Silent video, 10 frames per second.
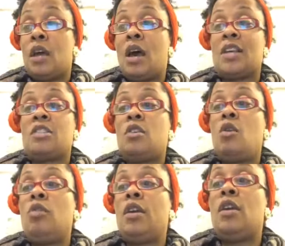I
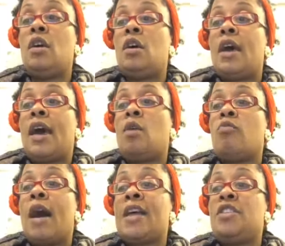slowly had a
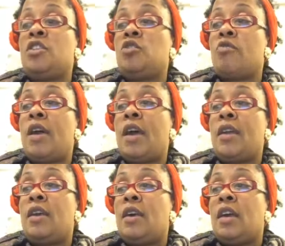rising
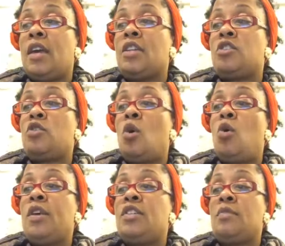dread, and it
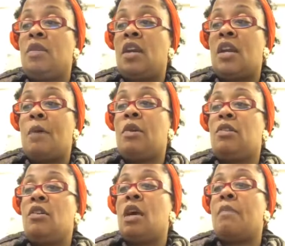stole into me, and I would
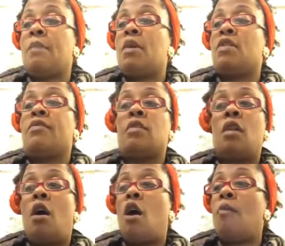look at my mother for
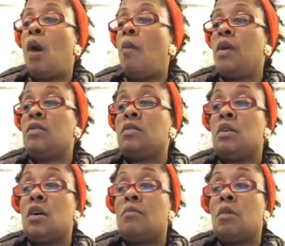long moments,
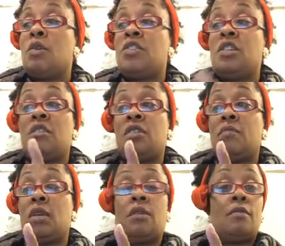but when she looked at
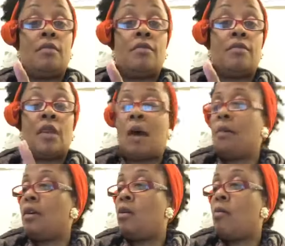me, I
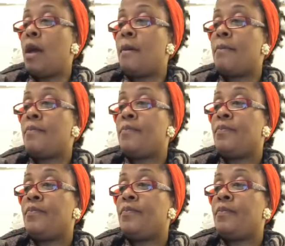would look away.
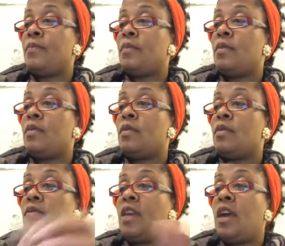
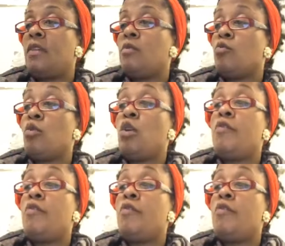Then real